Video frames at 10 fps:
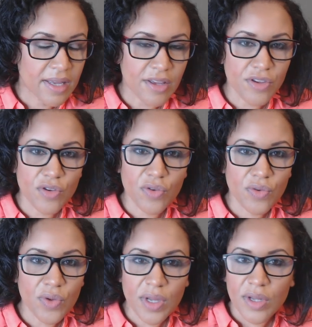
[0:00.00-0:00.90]
Can
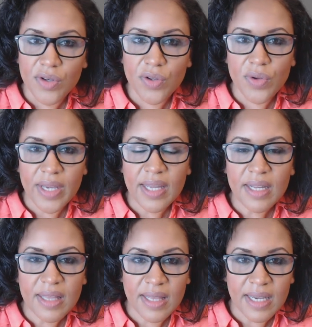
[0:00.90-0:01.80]
you do
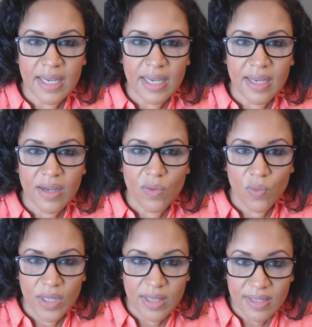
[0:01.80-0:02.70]
anything
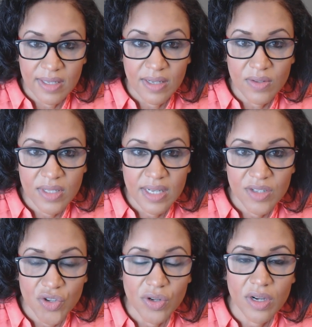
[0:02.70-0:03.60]
with the skill
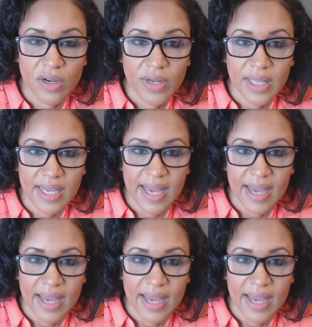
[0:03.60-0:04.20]
set you currently